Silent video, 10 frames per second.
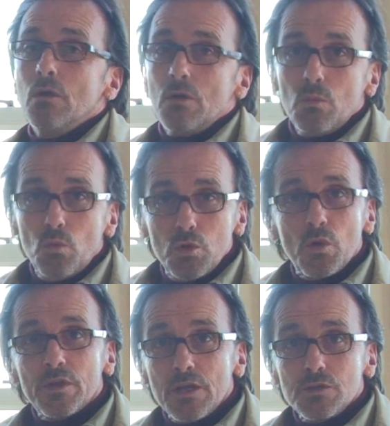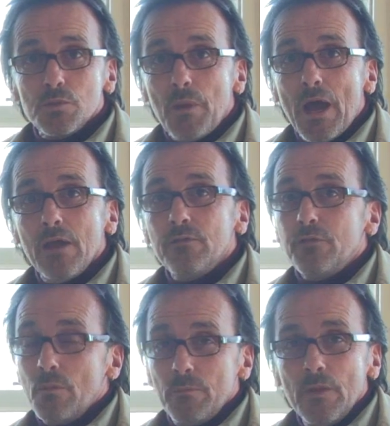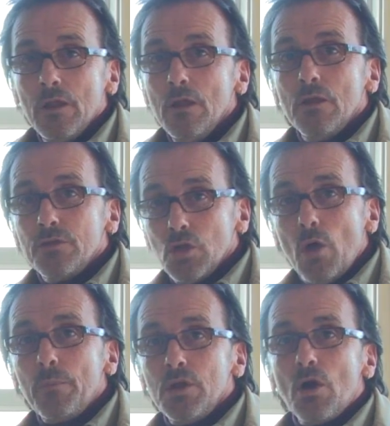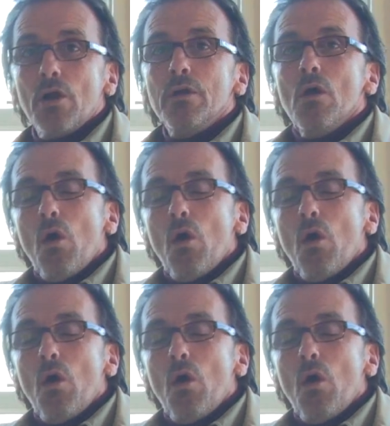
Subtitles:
or woodwork that you buy from the lumber yard,